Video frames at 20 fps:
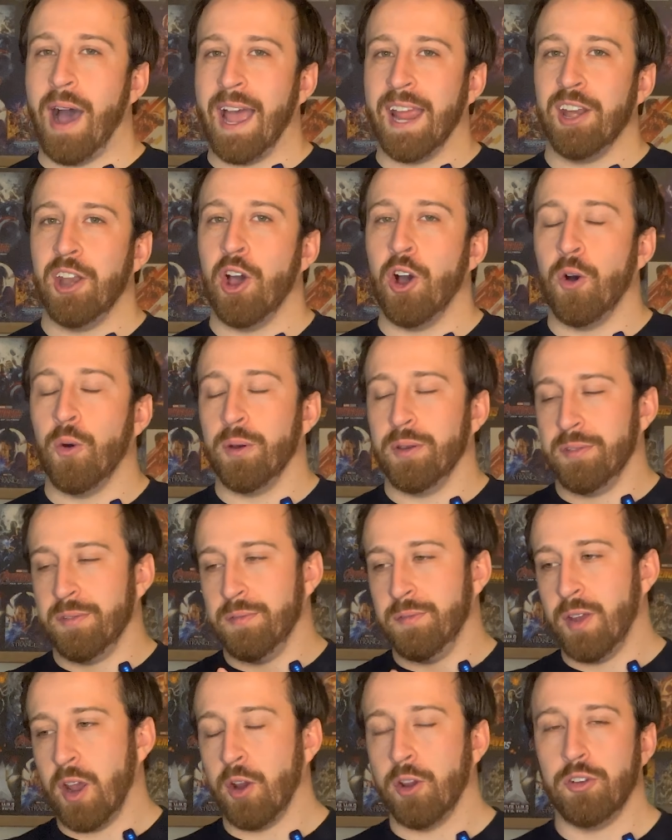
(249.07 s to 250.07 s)
I know it's
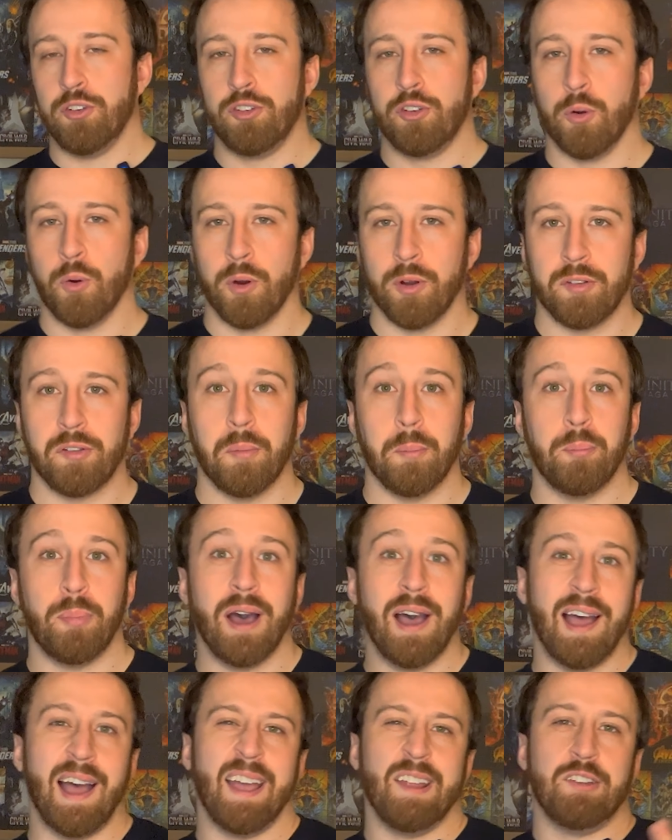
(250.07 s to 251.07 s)
very short,
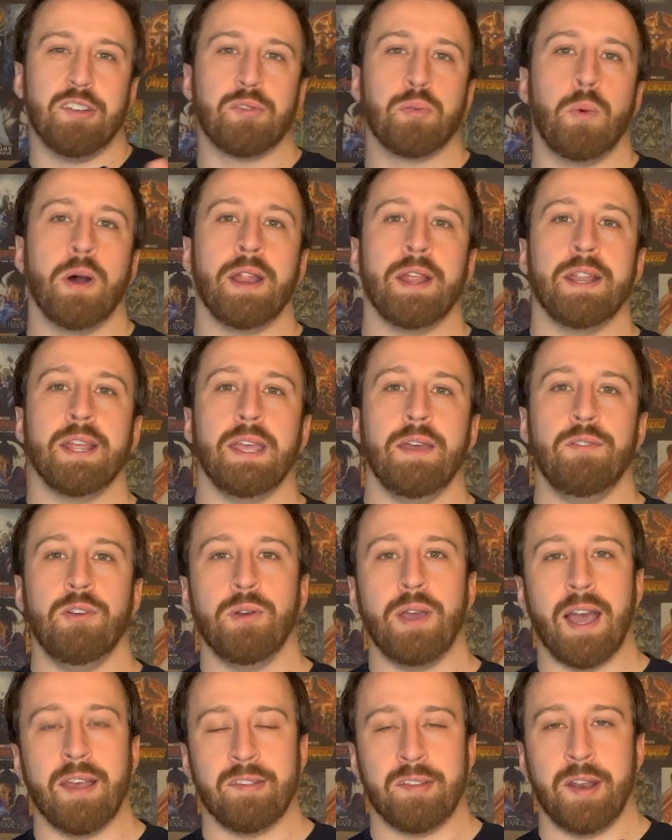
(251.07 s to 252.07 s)
but I just wanted to give you
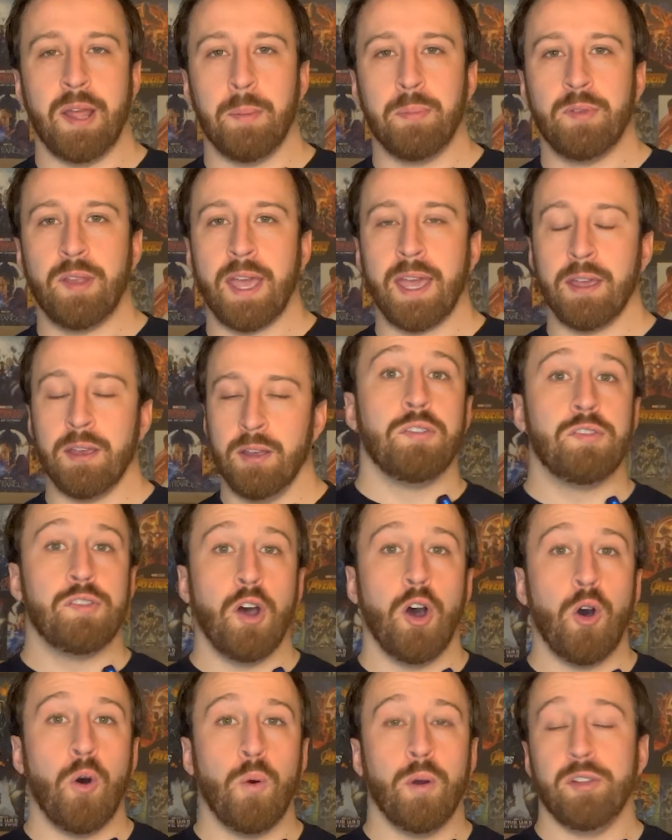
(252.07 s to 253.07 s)
guys an update.
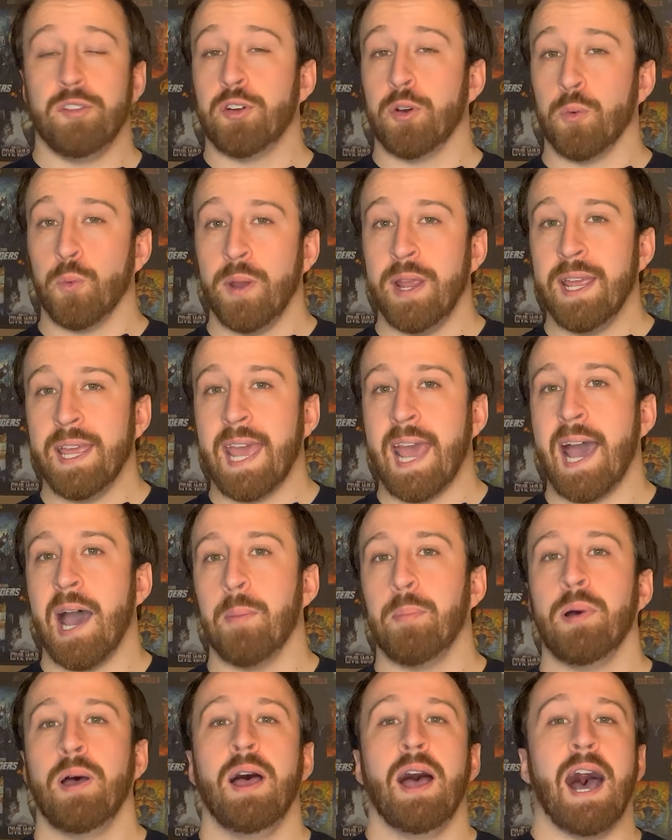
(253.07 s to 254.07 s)
So to
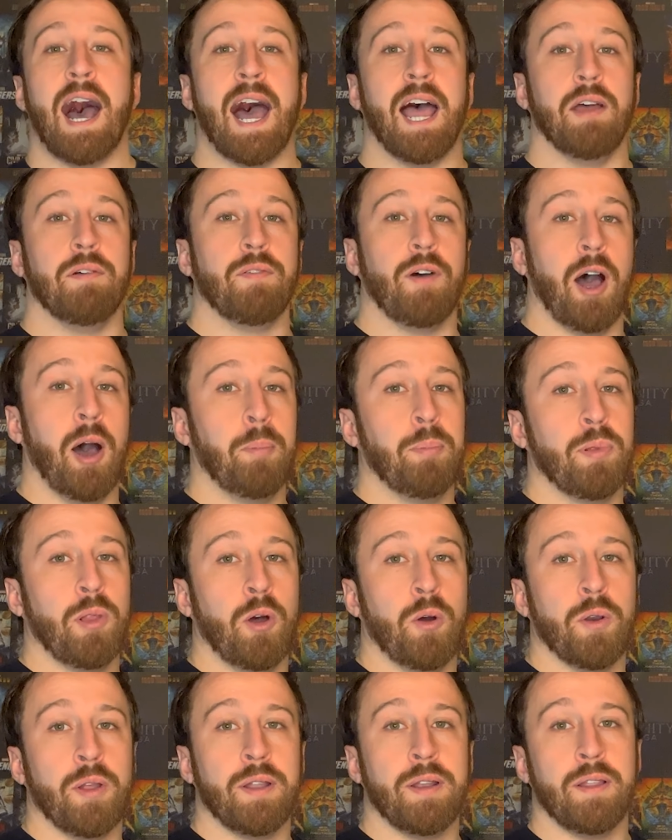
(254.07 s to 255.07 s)
recap, I have
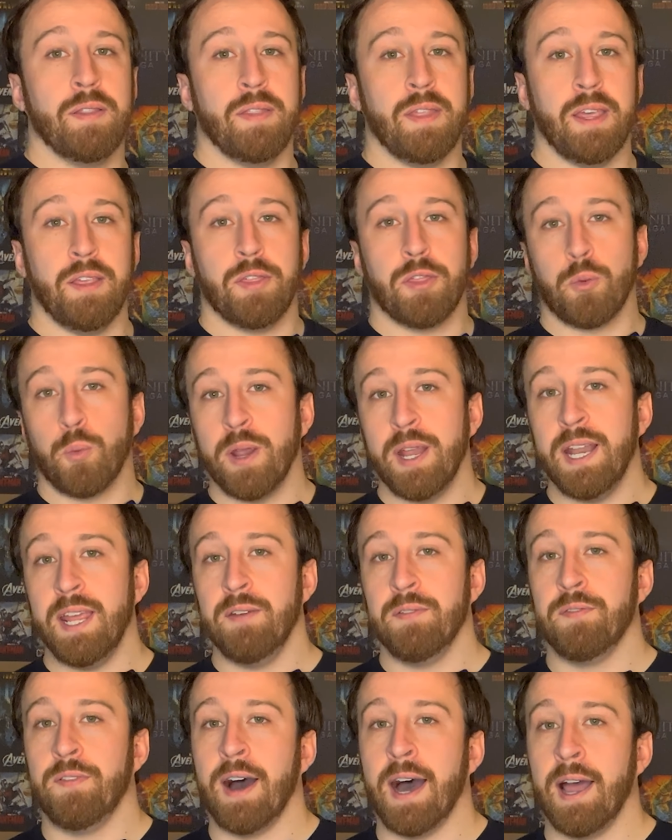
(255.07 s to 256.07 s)
uploaded the
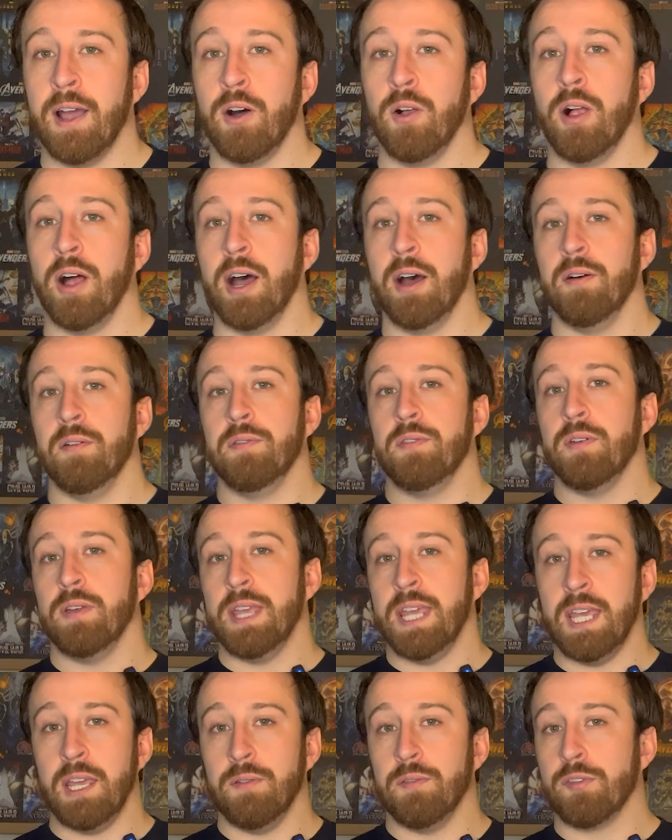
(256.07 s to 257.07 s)
3D file of
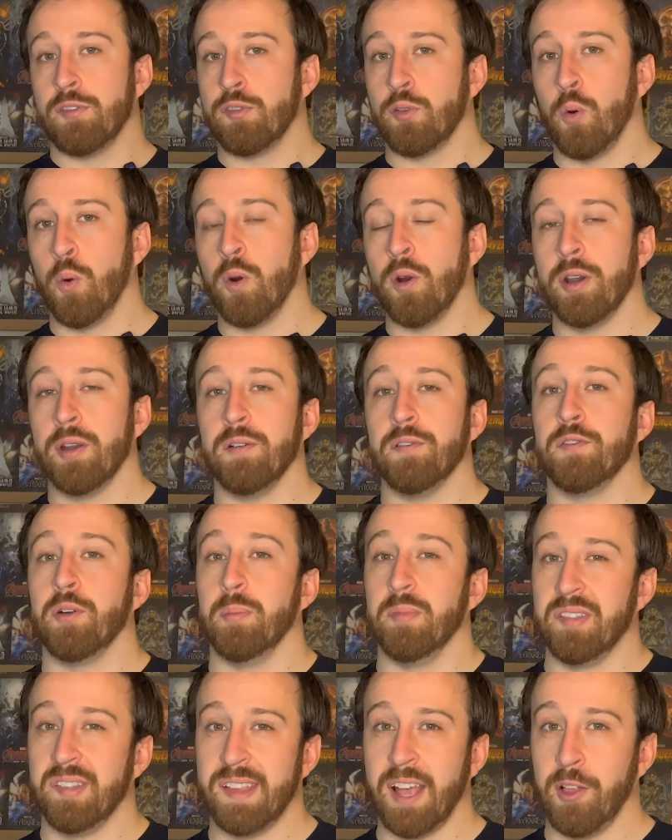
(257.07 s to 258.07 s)
Eve's sword
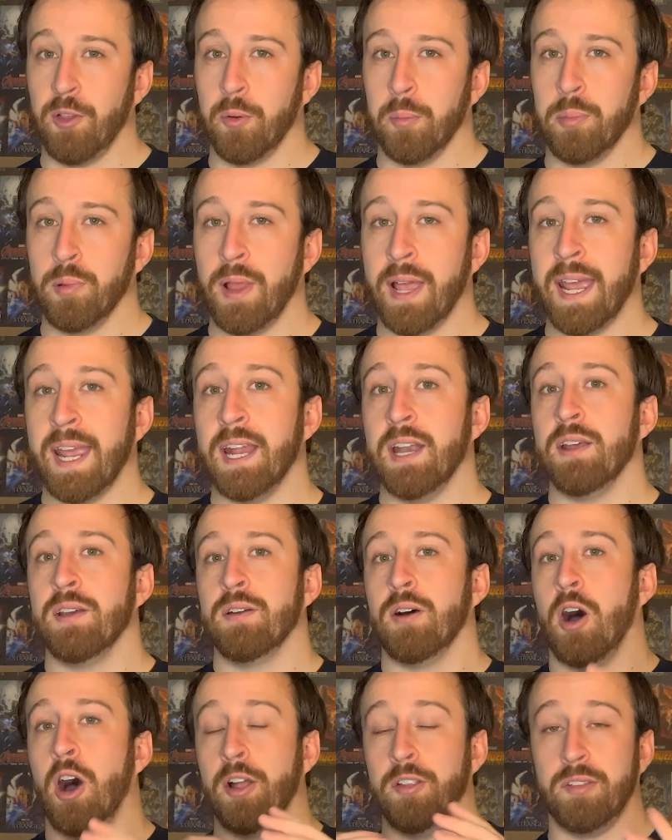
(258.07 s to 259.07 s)
from Stellar Blade
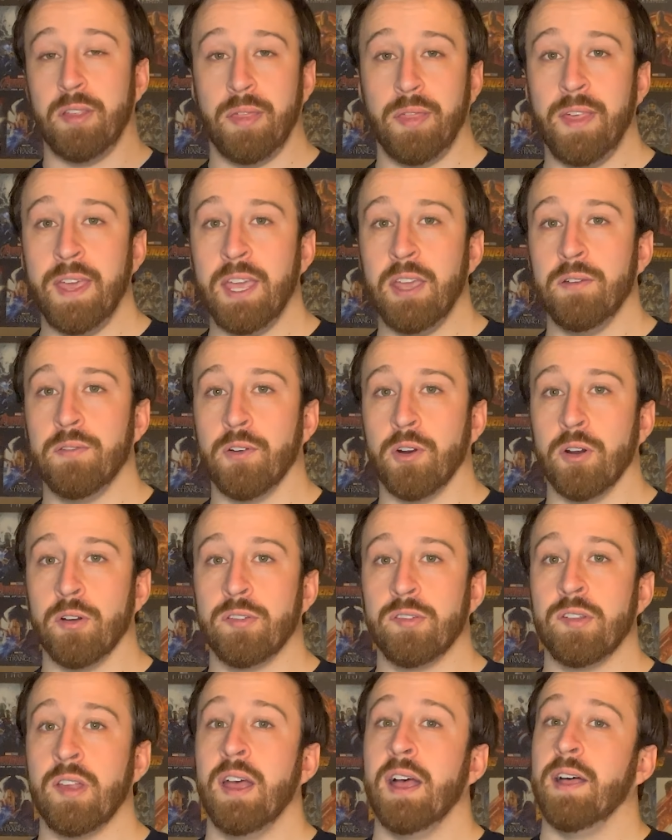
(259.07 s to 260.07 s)
onto
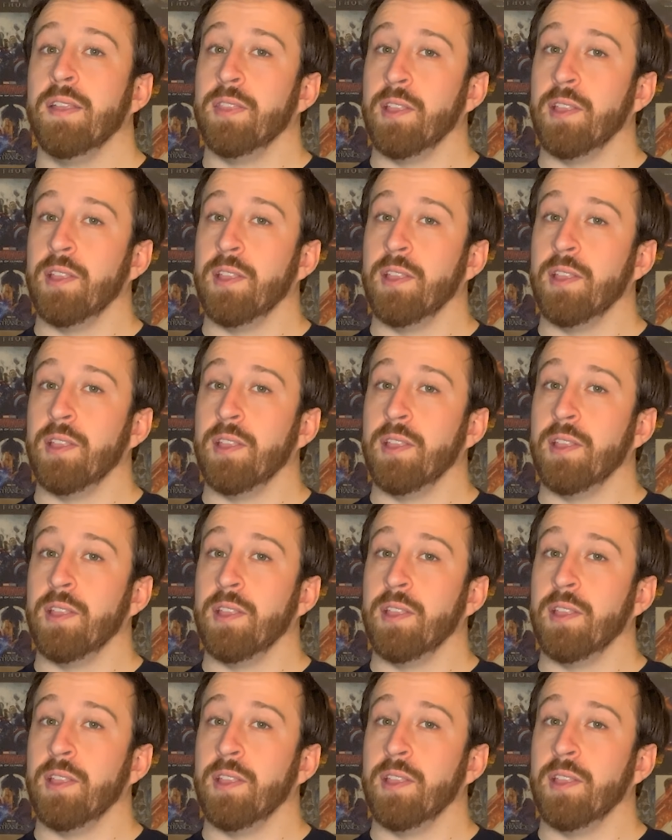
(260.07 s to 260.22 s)
Thingiverse.